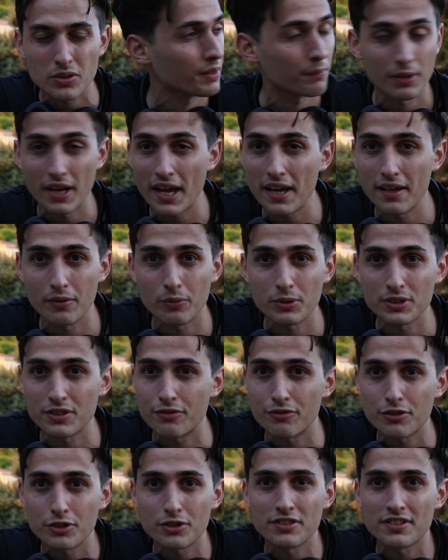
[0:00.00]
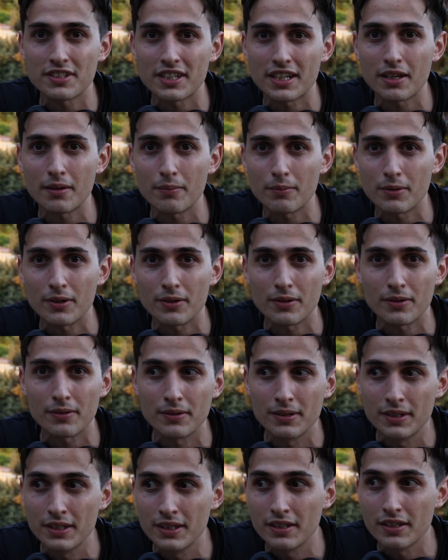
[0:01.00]
But hey, it was a first time.
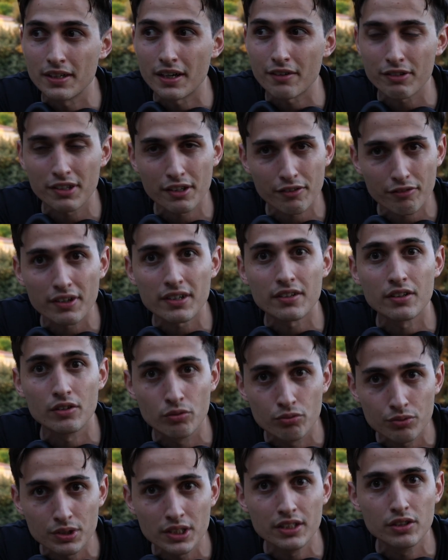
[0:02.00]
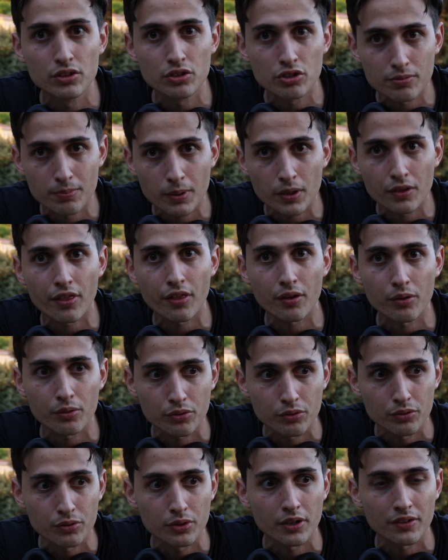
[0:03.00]
I think I found a really good spot though
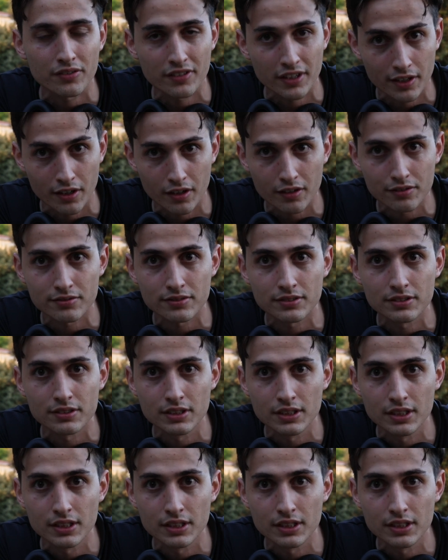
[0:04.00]
to take off.